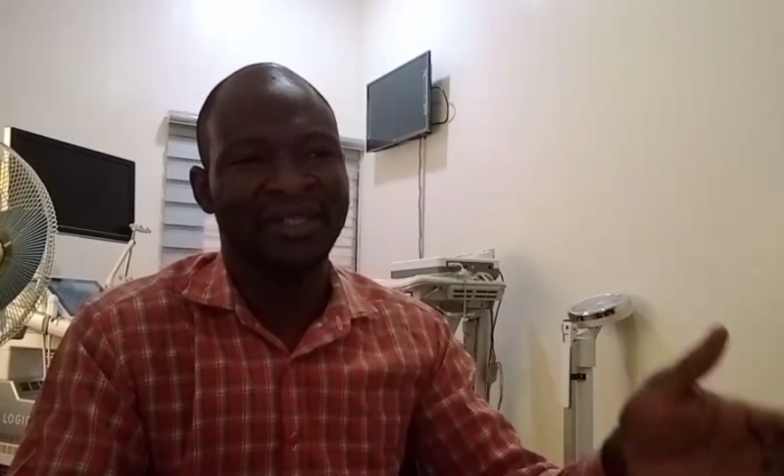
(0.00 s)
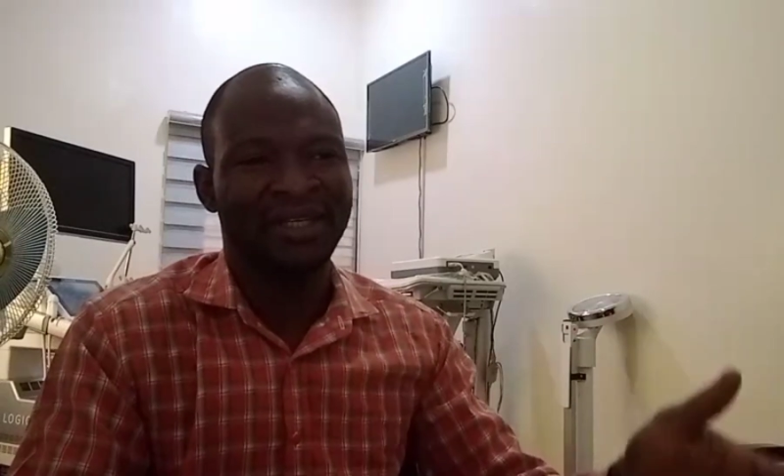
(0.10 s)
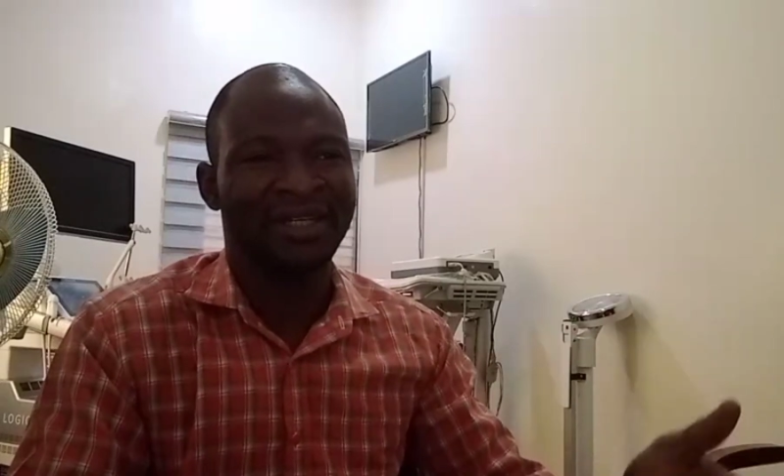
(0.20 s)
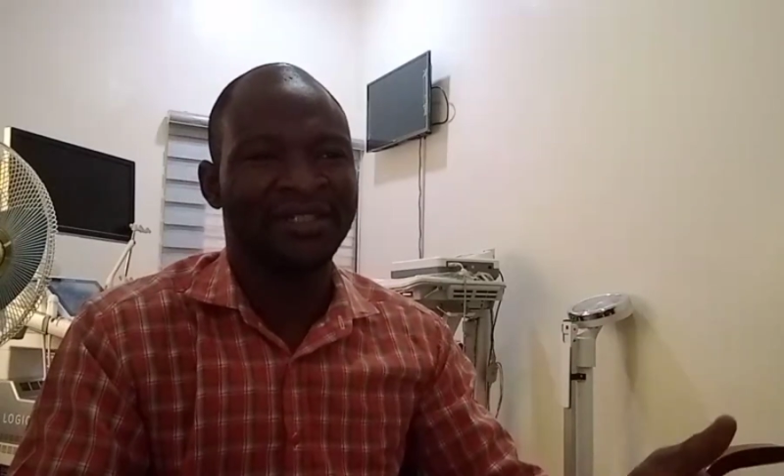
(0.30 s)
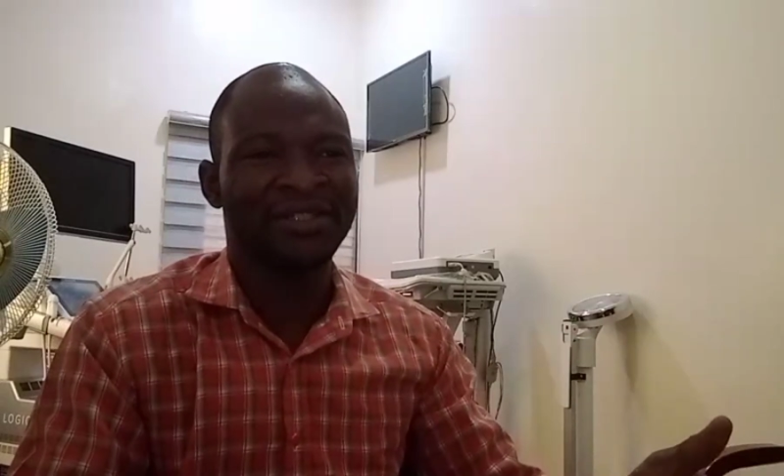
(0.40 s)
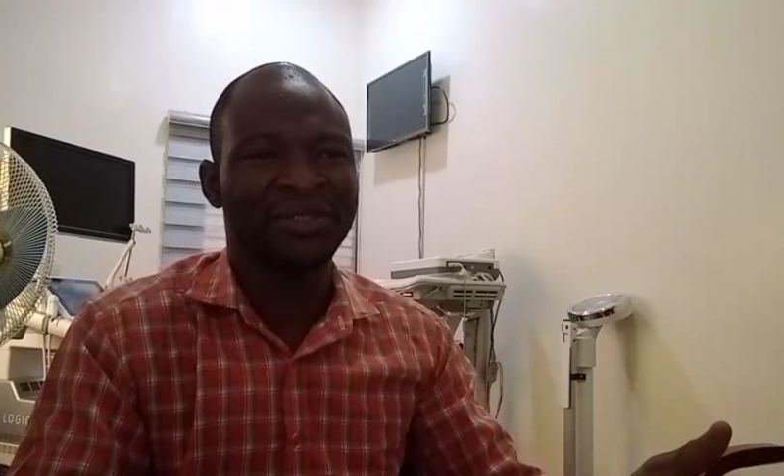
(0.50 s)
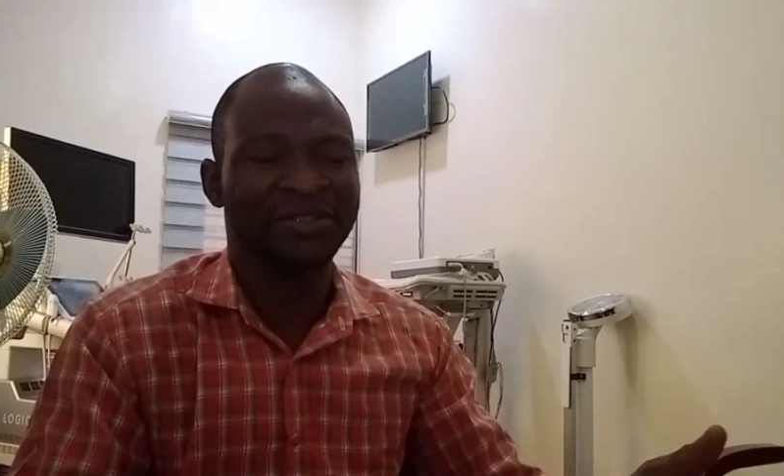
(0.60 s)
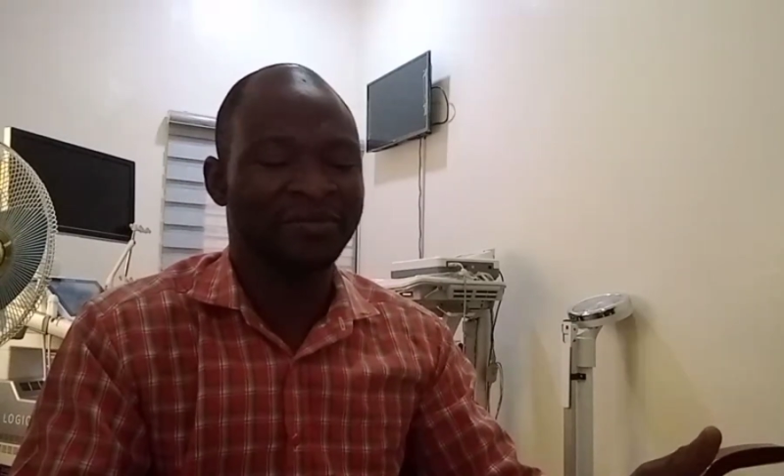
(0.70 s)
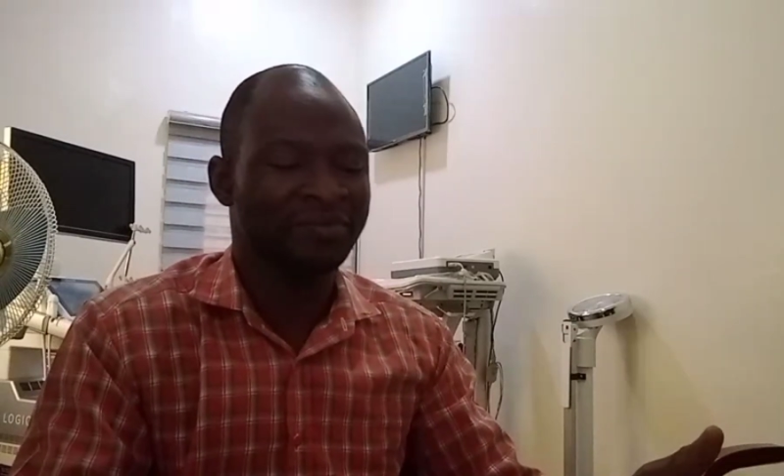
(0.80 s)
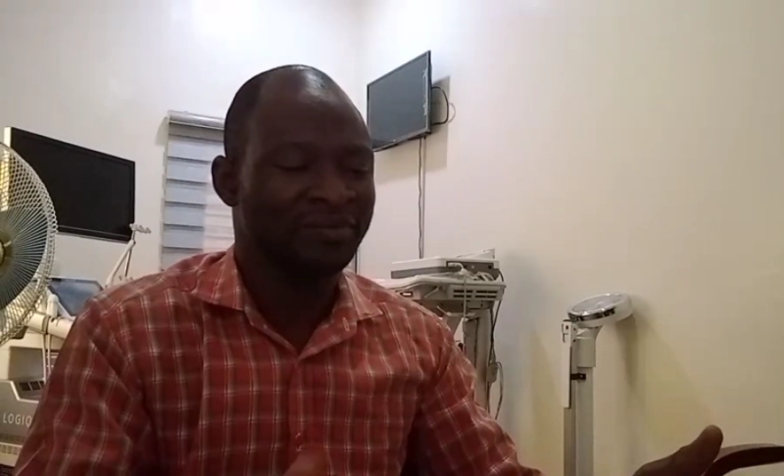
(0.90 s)
In
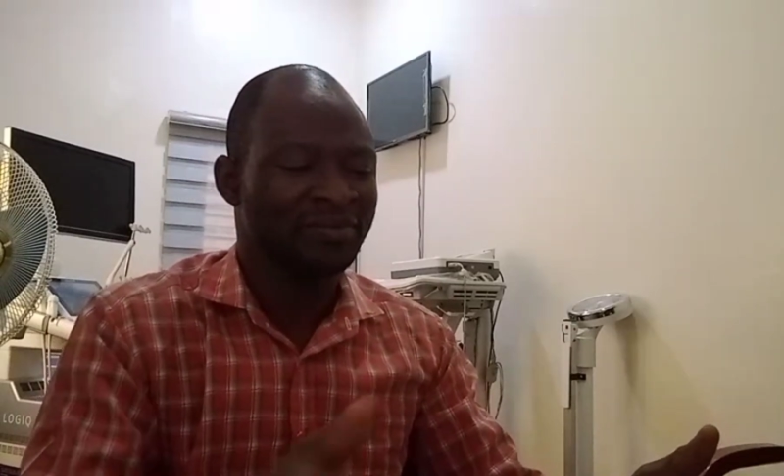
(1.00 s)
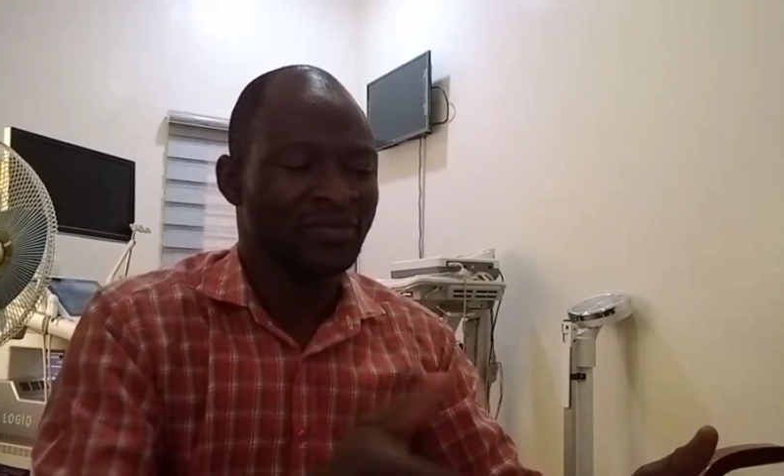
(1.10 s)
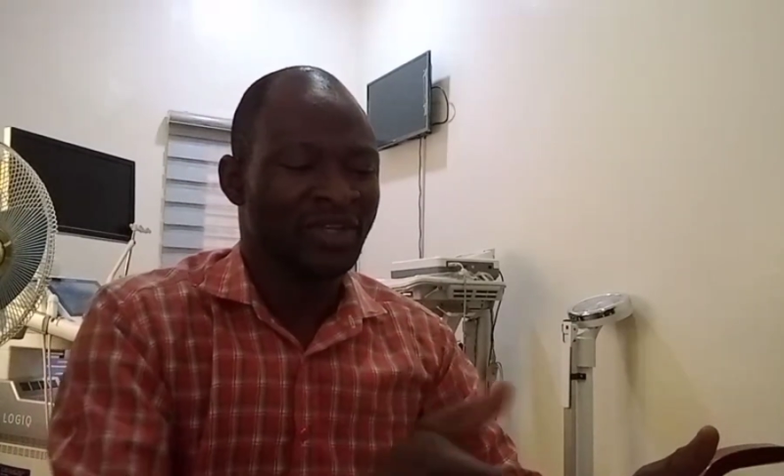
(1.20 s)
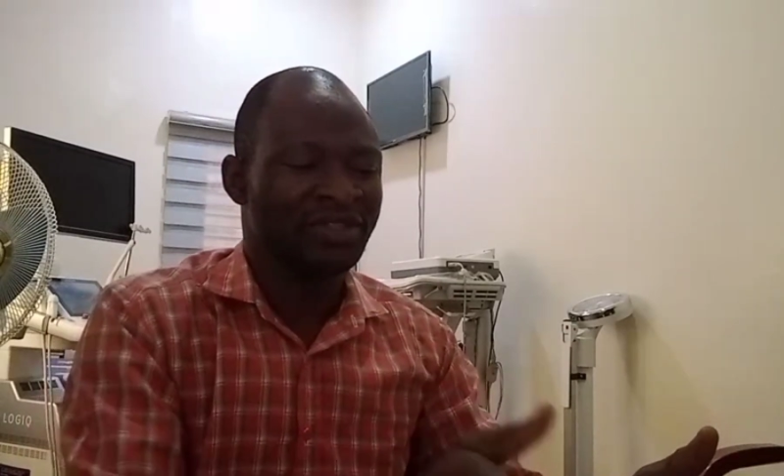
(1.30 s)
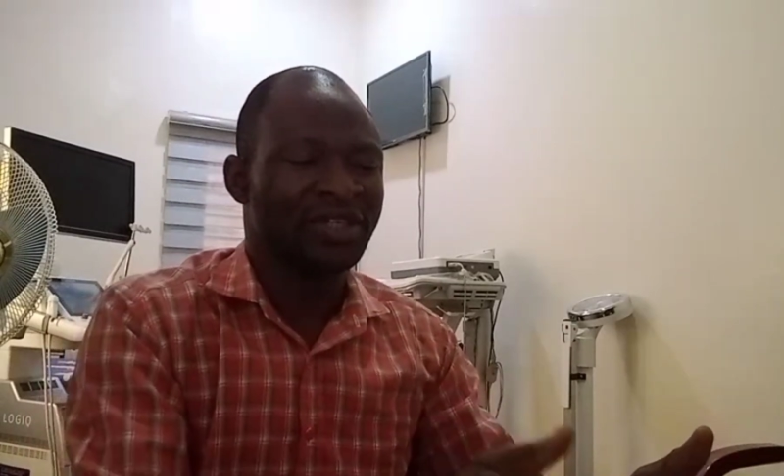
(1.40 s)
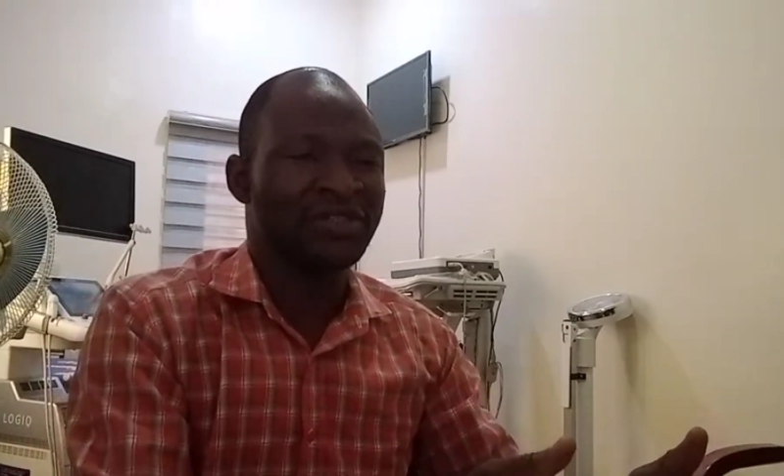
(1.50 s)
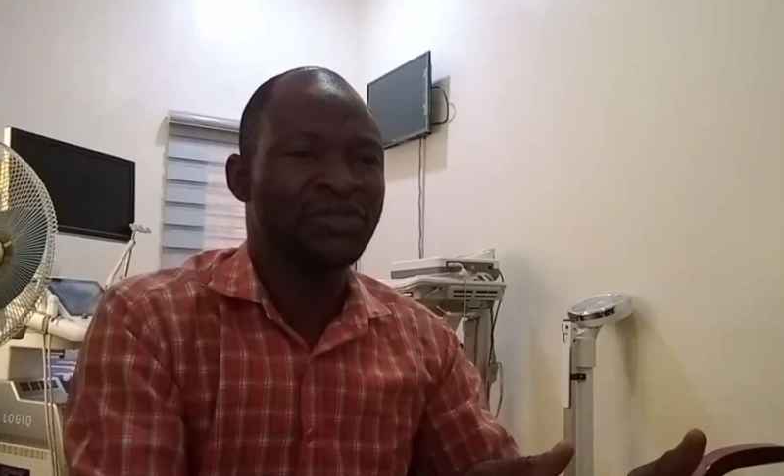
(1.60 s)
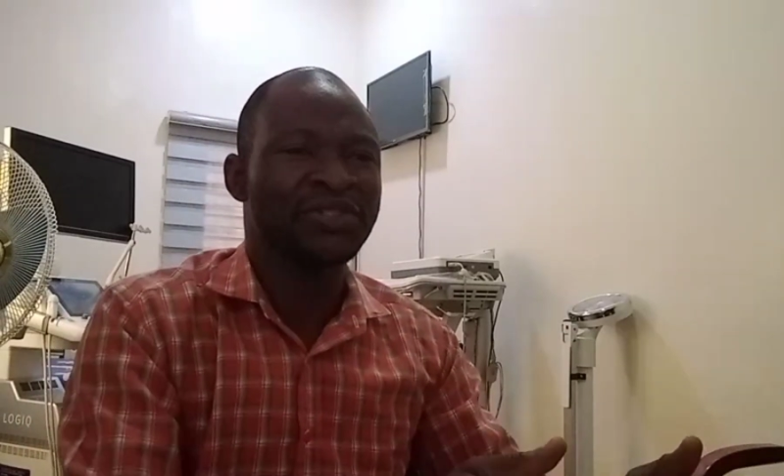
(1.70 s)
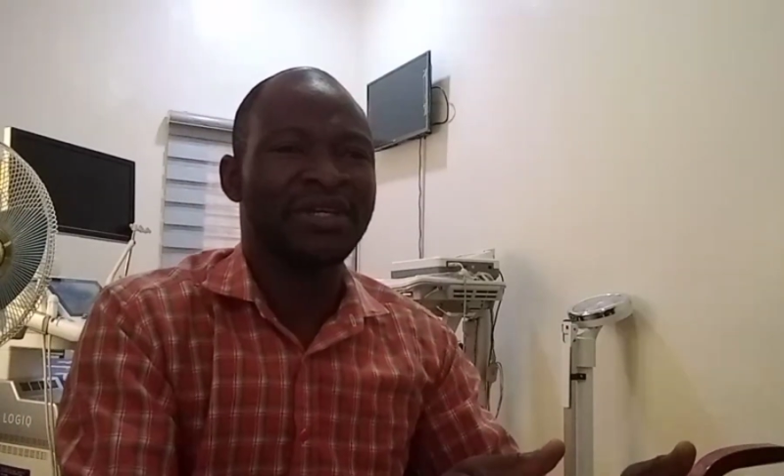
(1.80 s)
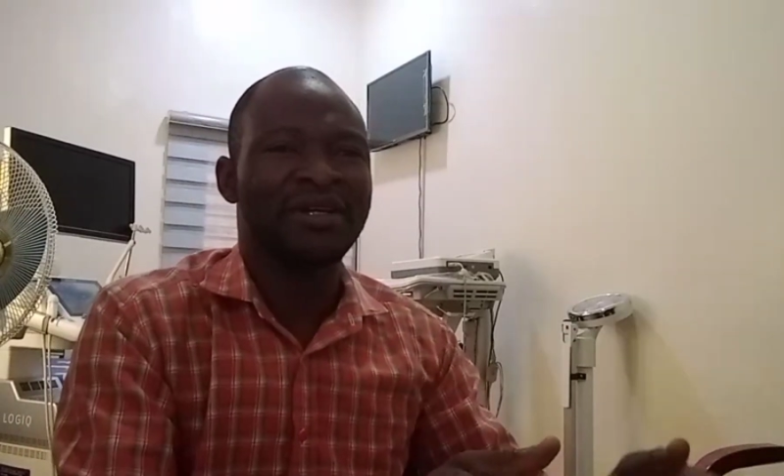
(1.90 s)
addition,
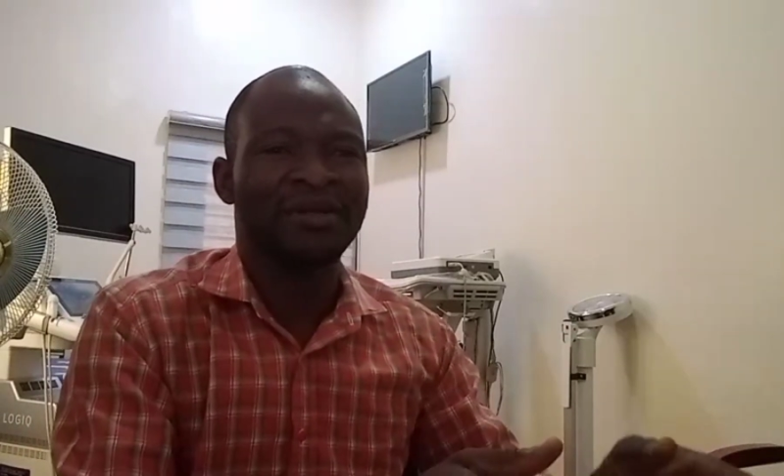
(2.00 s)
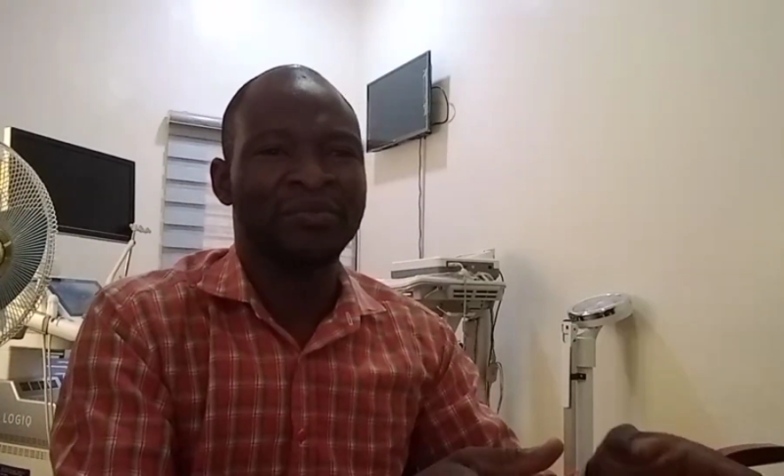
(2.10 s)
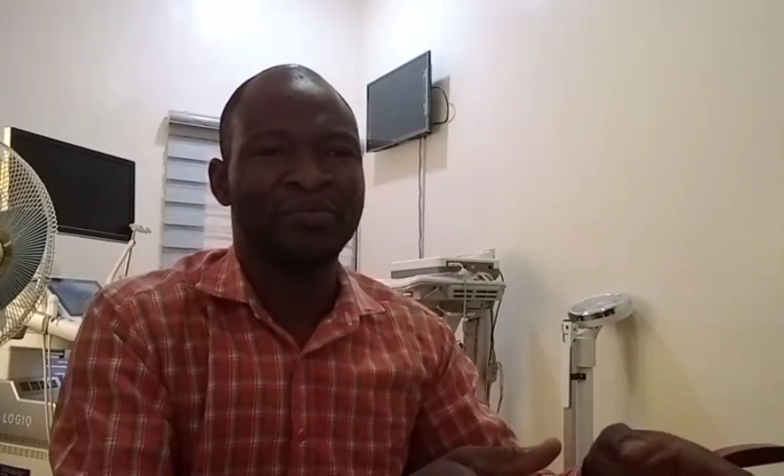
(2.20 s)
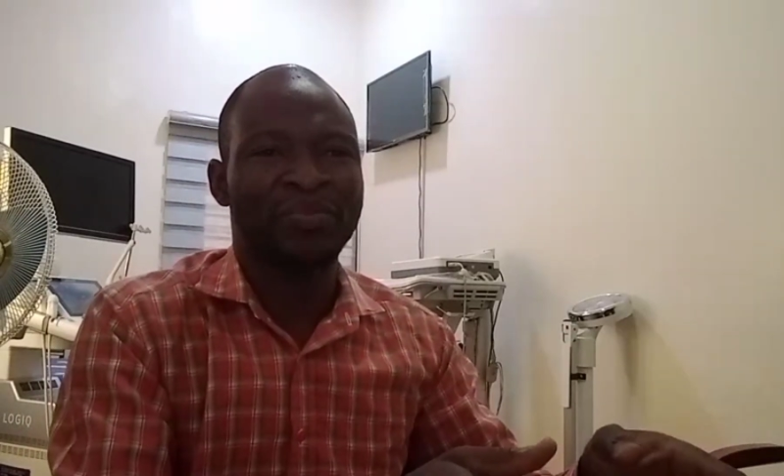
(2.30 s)
transducer